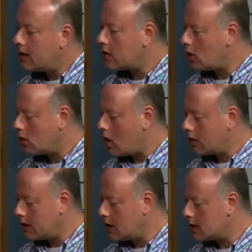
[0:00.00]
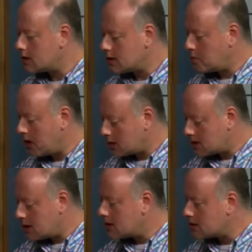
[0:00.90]
law does is pit
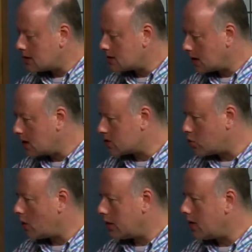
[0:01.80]
citizens against one